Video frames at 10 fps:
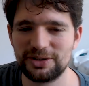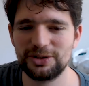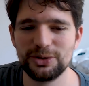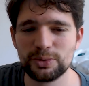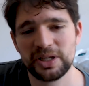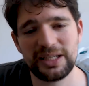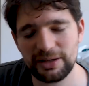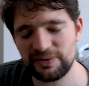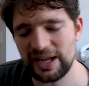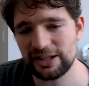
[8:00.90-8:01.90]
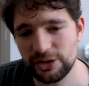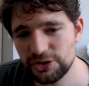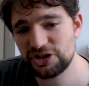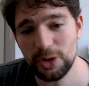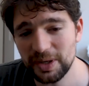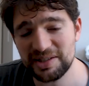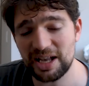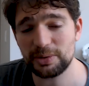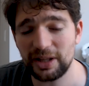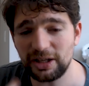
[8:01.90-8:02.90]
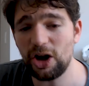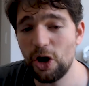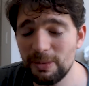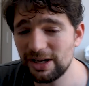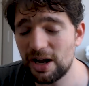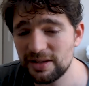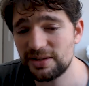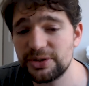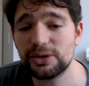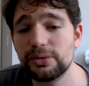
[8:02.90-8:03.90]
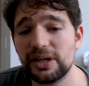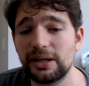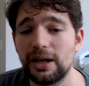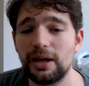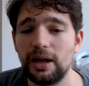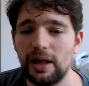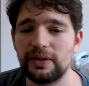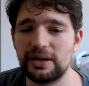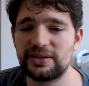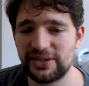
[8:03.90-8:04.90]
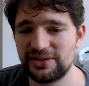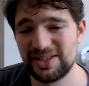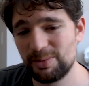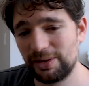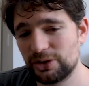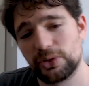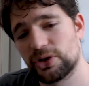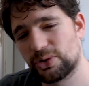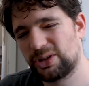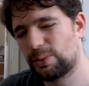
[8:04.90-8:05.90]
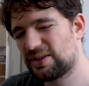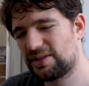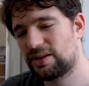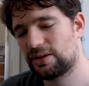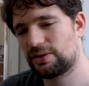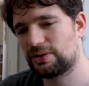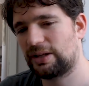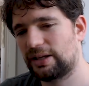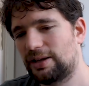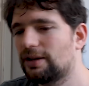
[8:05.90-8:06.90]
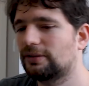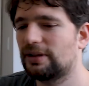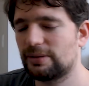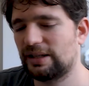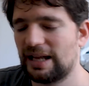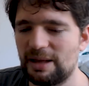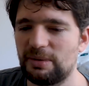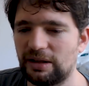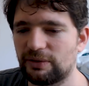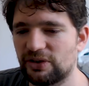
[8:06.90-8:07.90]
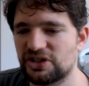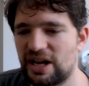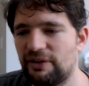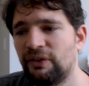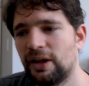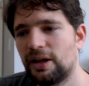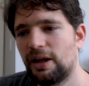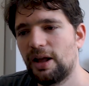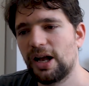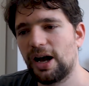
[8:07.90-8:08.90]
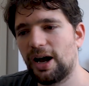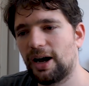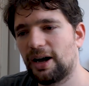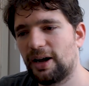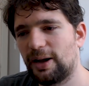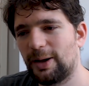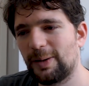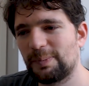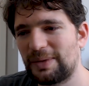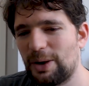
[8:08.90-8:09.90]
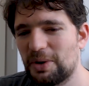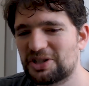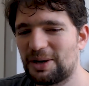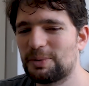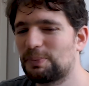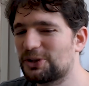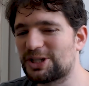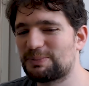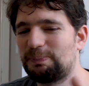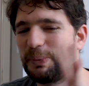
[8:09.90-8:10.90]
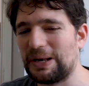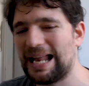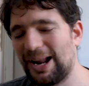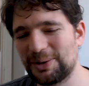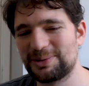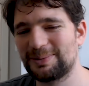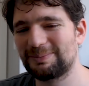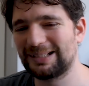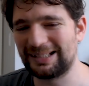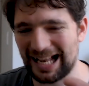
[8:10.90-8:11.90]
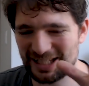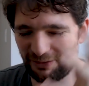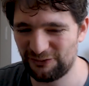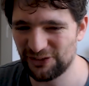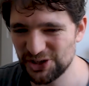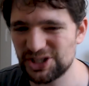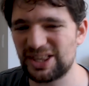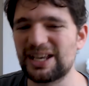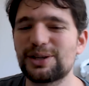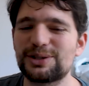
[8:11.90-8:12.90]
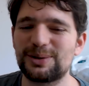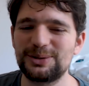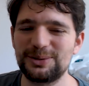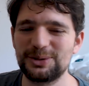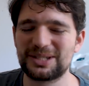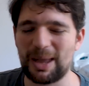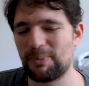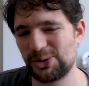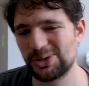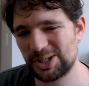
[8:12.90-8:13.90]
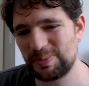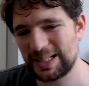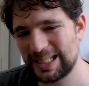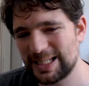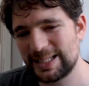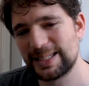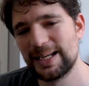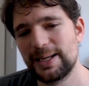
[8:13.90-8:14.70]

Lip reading: you read the effect, you're so excited, you're like, oh my god, this is so great. And then it says disability triggers only once a turn, and you're like, oh, they really had me in the first half. I wish they would just put that on as a first thing, so you temper your expectations.